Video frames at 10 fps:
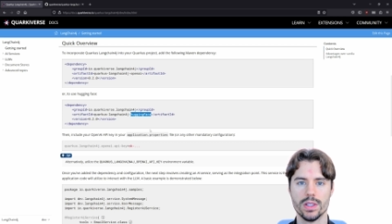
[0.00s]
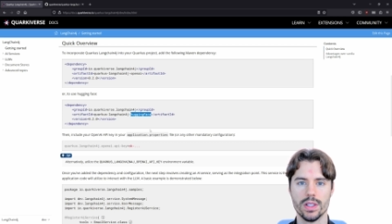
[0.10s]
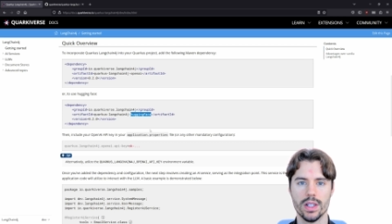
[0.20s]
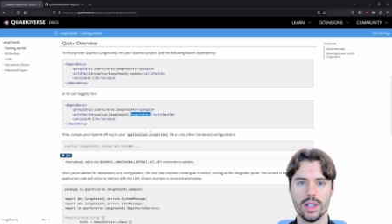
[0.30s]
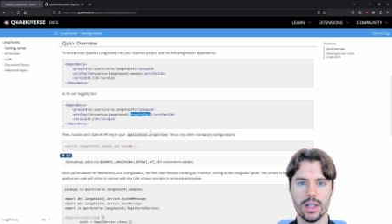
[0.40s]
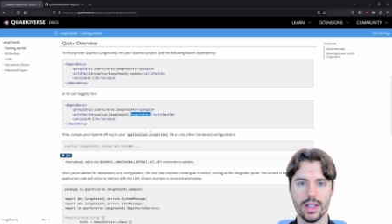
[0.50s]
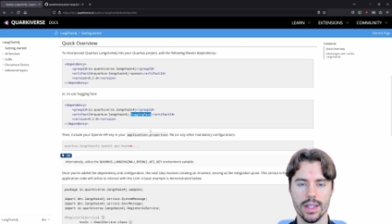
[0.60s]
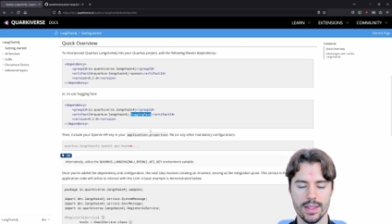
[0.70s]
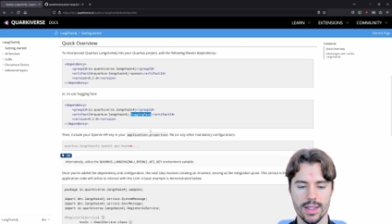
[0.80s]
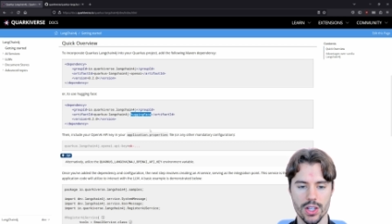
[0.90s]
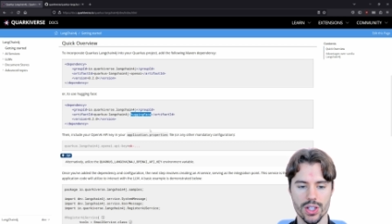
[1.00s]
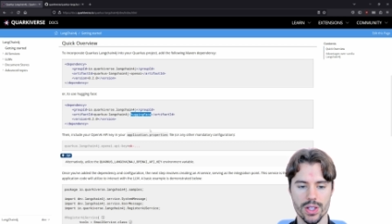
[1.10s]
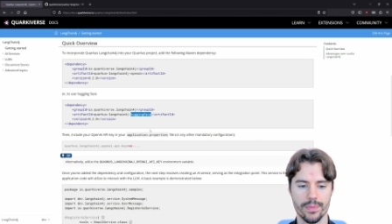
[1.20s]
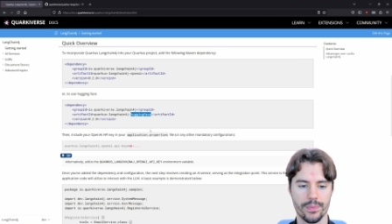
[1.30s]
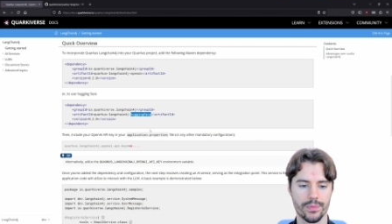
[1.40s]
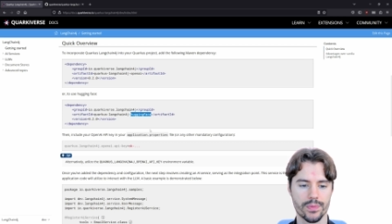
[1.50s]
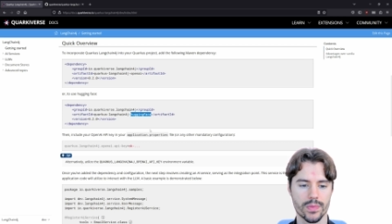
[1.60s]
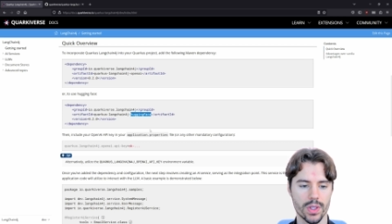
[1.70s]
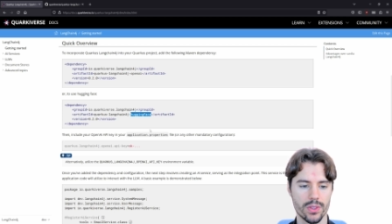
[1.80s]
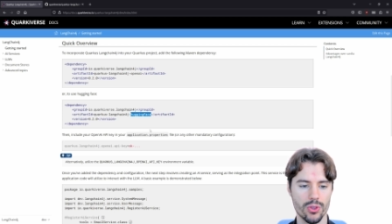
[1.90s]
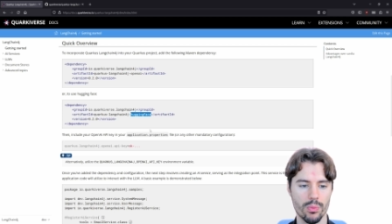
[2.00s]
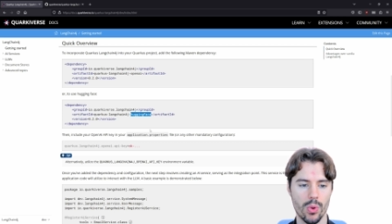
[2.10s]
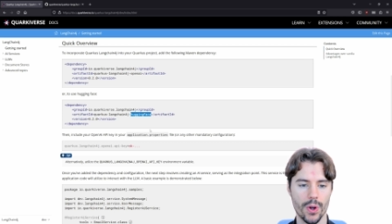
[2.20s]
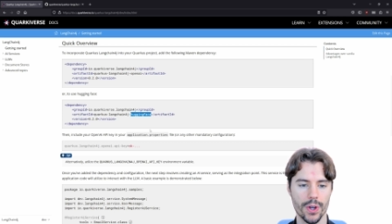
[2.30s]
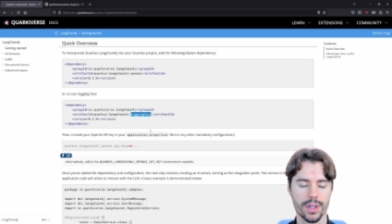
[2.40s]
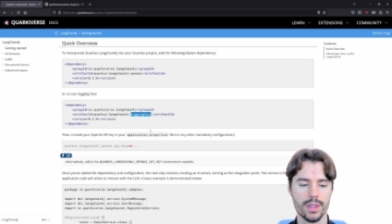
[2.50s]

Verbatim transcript: uh, extension to import.